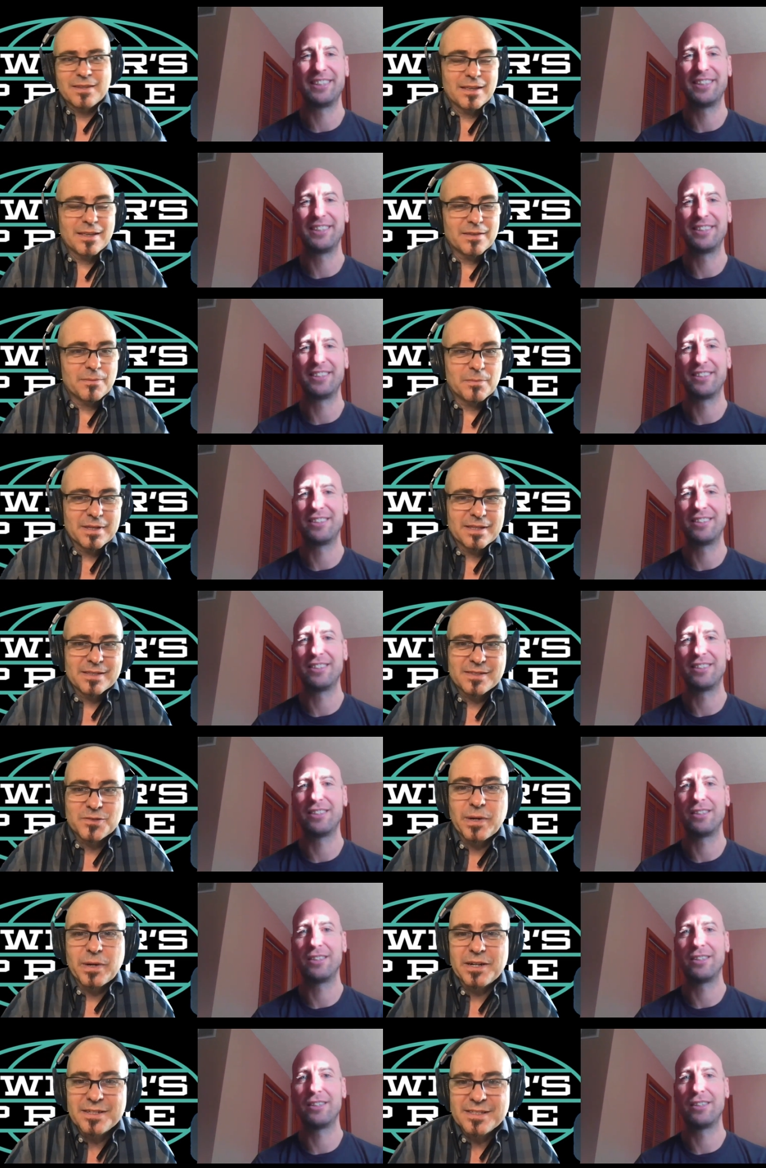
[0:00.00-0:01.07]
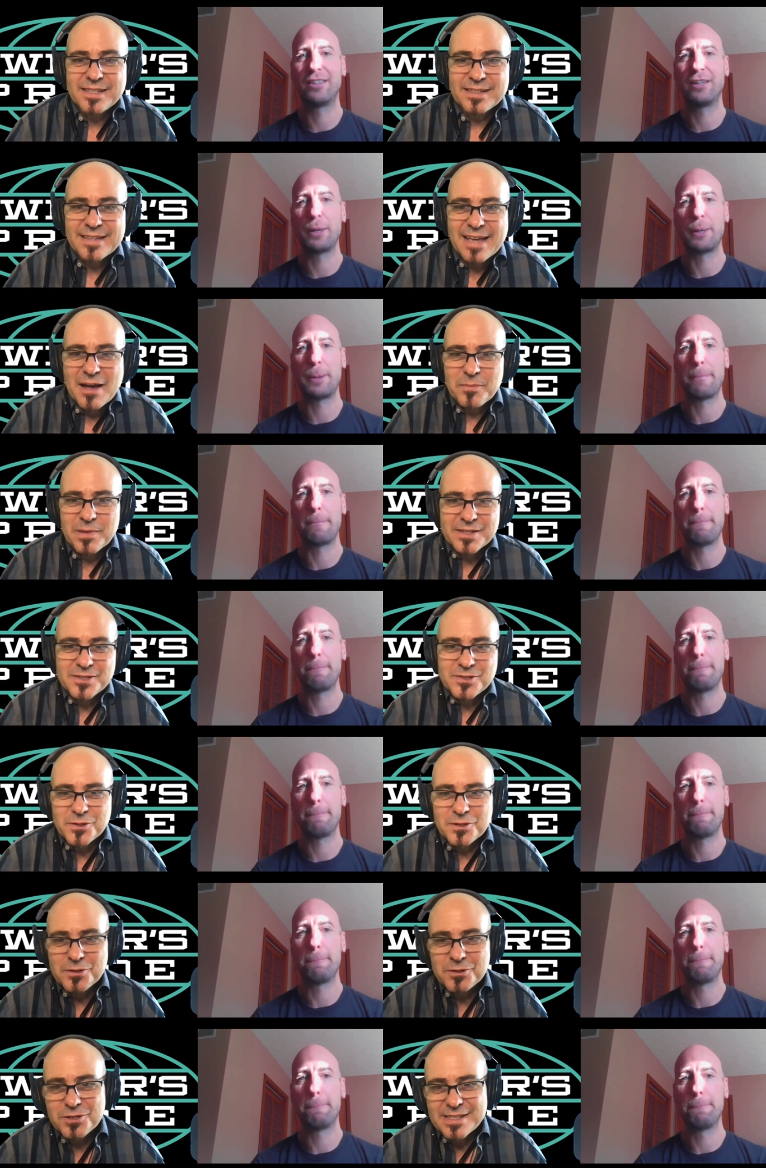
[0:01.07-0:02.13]
Speaker 1: it's weird to sit down because you're
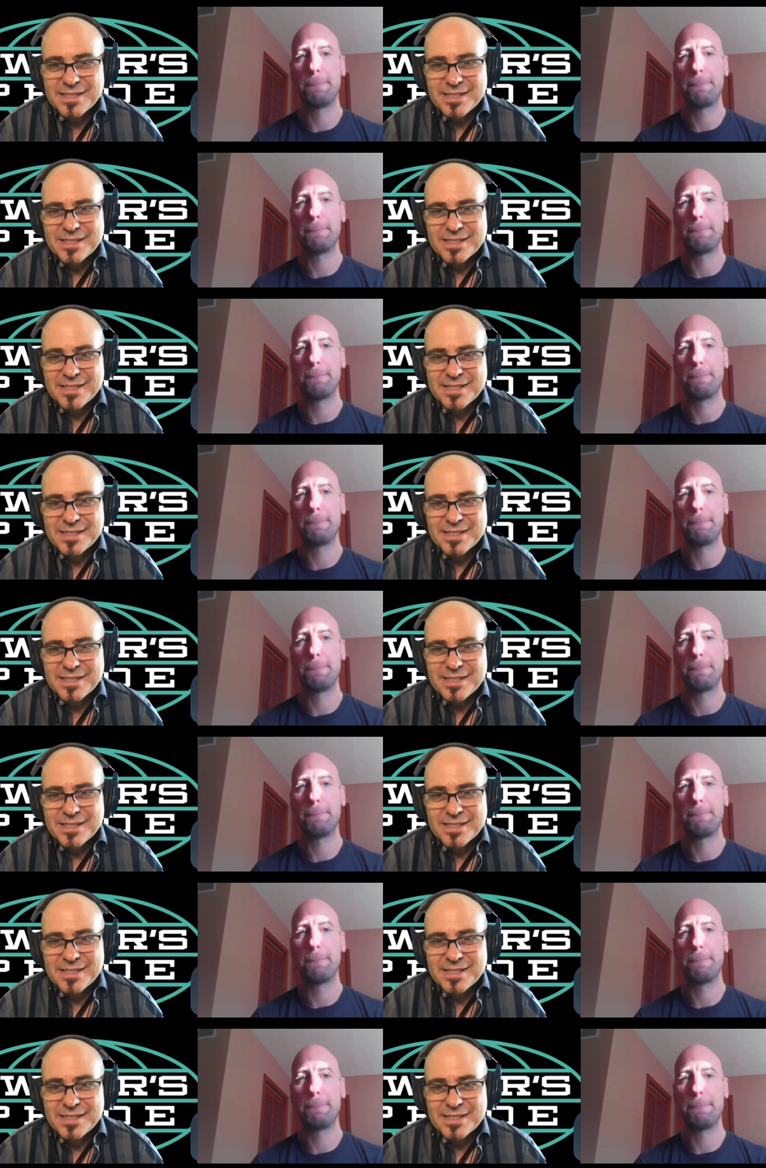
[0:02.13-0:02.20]
usually